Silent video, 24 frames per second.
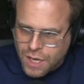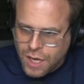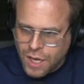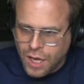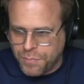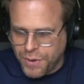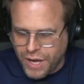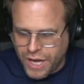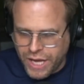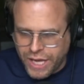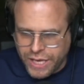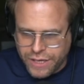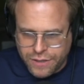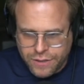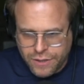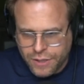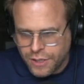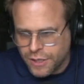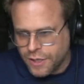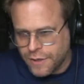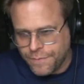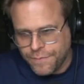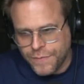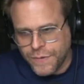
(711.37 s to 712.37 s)
But
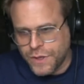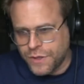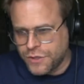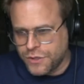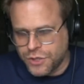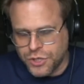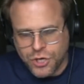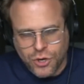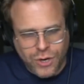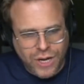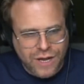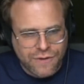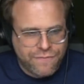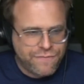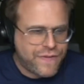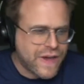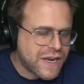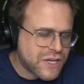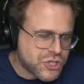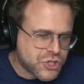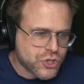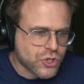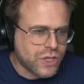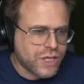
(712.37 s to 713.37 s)

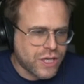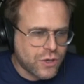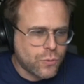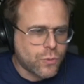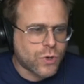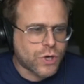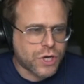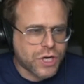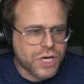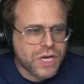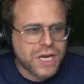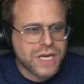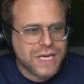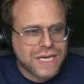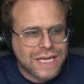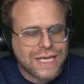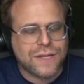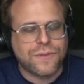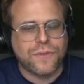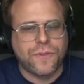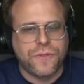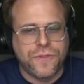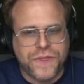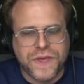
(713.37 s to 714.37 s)
eventually we're going to
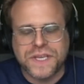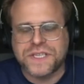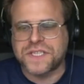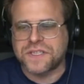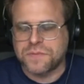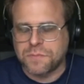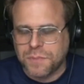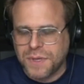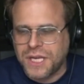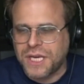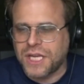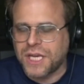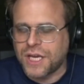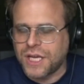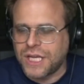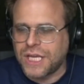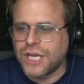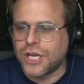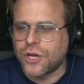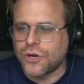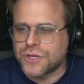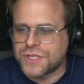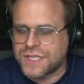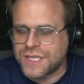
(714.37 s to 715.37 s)
need this media
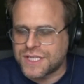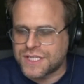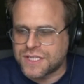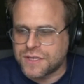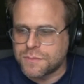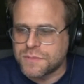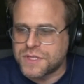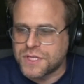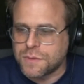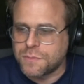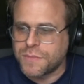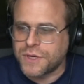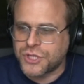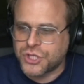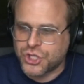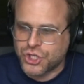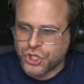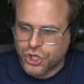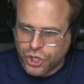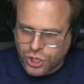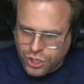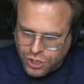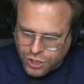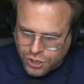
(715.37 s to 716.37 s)
ecosystem to
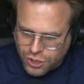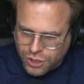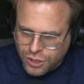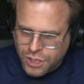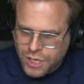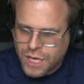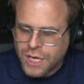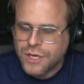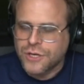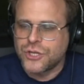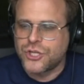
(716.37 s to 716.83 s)
mature,